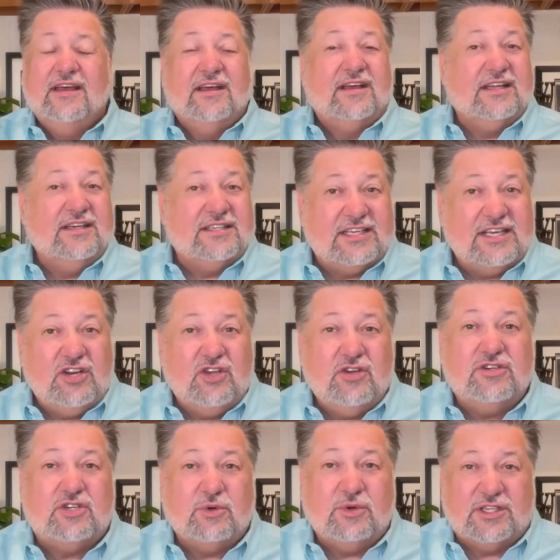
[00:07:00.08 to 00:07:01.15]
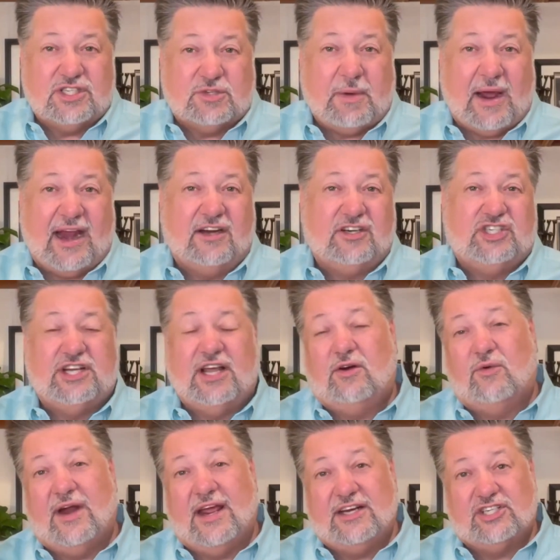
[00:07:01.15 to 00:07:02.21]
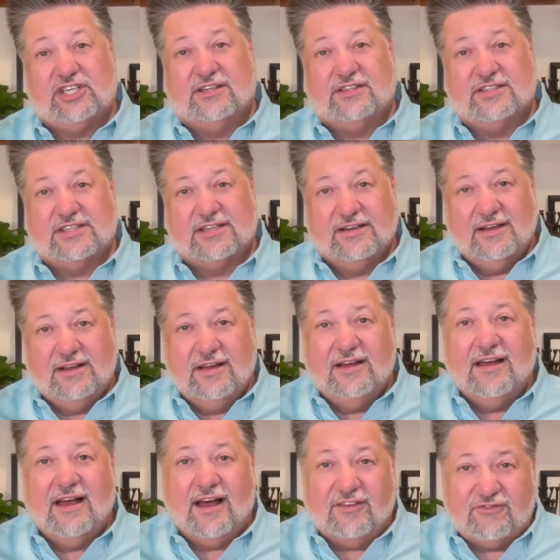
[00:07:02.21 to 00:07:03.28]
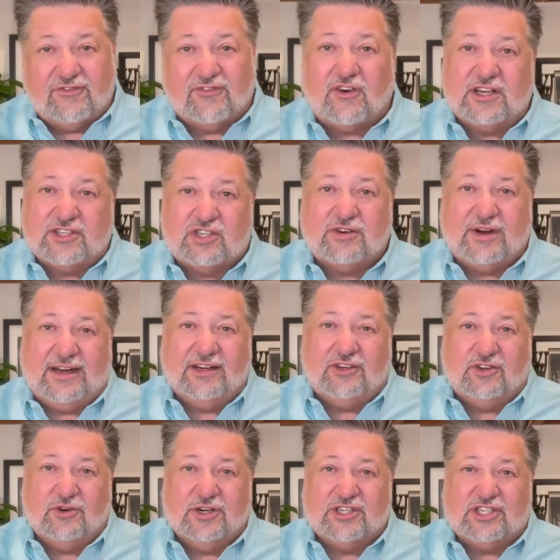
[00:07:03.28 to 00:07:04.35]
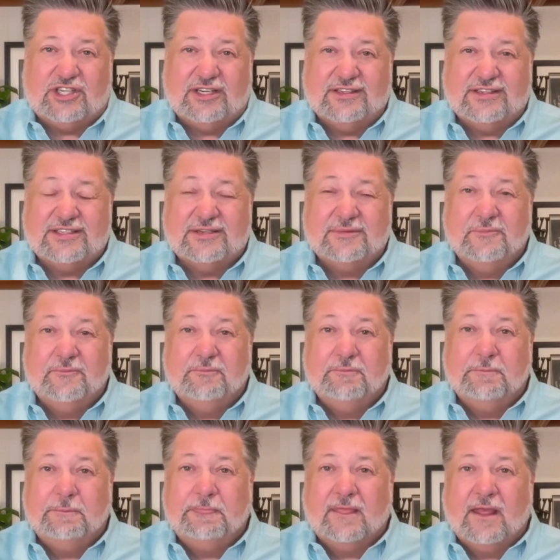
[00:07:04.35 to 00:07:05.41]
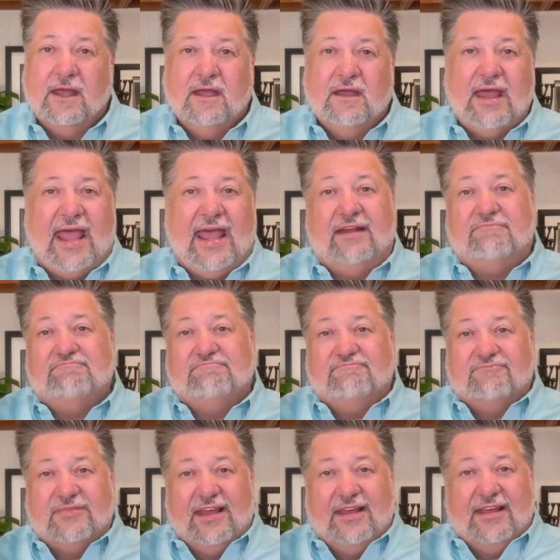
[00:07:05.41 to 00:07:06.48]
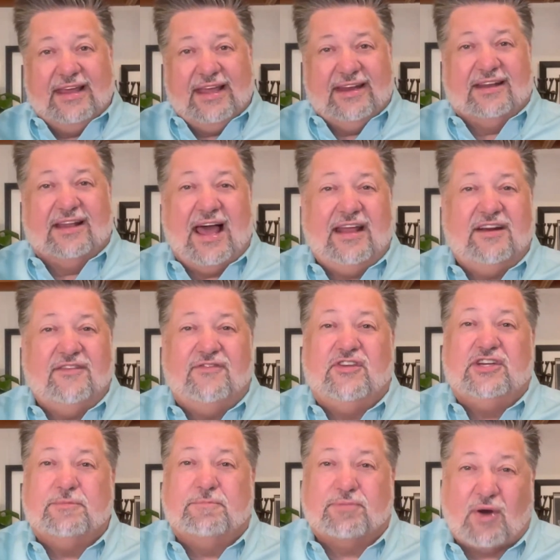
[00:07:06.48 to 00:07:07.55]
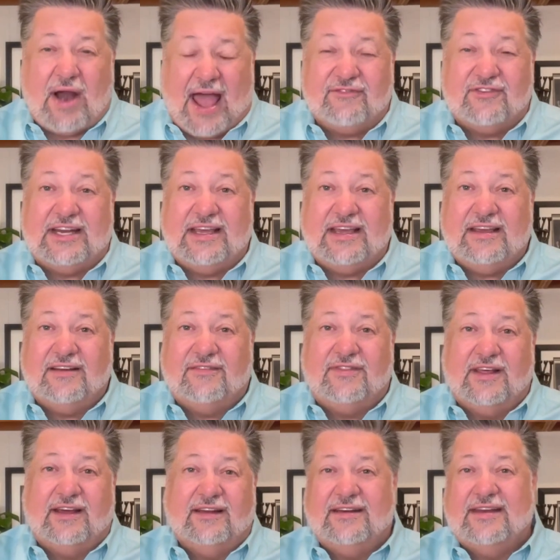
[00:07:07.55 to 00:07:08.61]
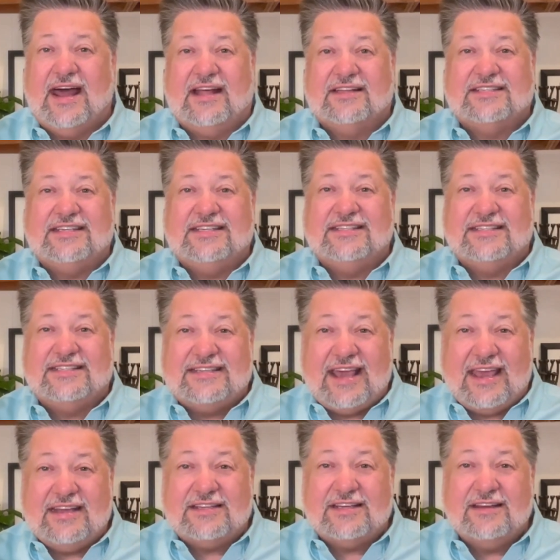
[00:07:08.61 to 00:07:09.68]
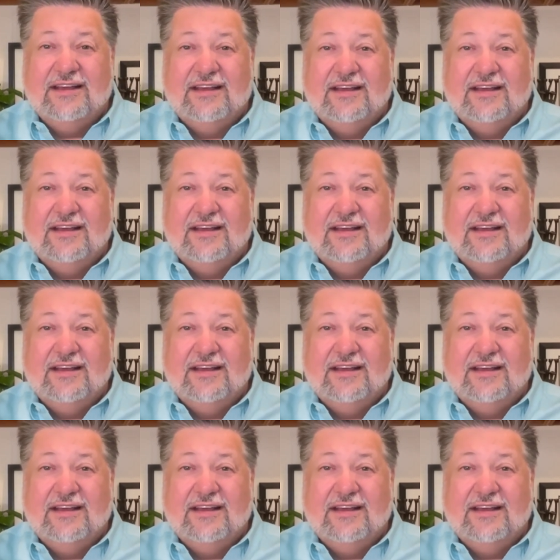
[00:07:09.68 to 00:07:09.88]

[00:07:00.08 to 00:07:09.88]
continued to inspire generations of frustrated Christians. And in light of the depravity of the Nazi state